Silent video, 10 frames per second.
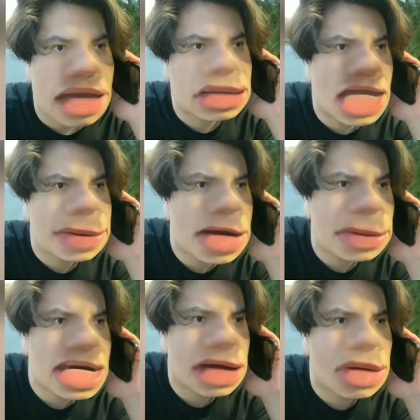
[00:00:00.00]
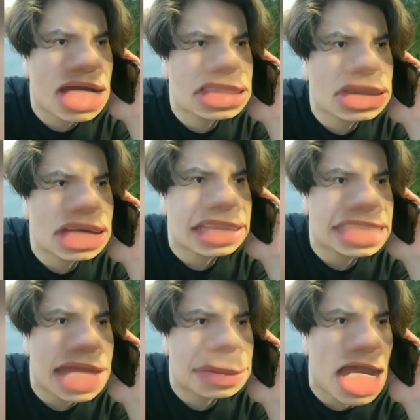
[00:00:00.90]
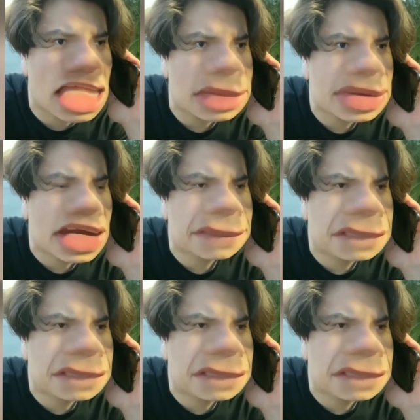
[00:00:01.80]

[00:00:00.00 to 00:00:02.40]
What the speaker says: I'll come home when I want to, now stop calling me, you're